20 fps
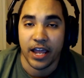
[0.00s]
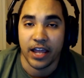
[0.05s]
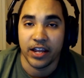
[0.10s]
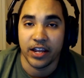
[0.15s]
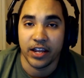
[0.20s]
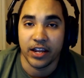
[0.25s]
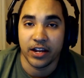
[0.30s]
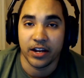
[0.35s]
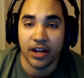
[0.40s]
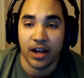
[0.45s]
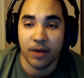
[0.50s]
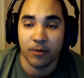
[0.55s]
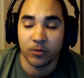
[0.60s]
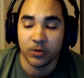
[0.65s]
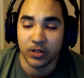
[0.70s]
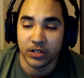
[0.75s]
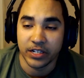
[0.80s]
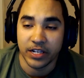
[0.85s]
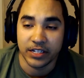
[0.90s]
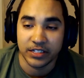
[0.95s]
and I'm
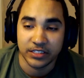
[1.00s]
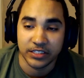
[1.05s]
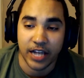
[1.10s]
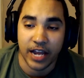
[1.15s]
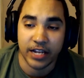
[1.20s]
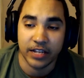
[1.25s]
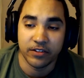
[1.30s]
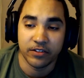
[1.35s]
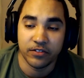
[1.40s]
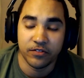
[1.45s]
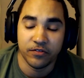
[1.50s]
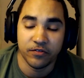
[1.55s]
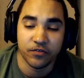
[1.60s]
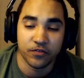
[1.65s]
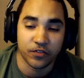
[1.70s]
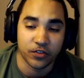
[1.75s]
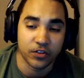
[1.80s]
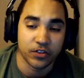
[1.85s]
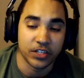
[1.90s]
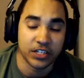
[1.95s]
really excited
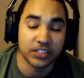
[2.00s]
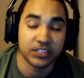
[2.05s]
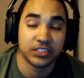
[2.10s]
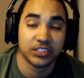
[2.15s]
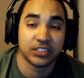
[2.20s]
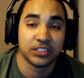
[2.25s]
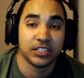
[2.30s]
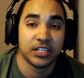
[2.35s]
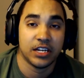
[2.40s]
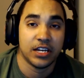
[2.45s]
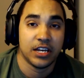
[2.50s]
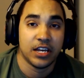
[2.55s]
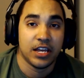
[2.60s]
for this.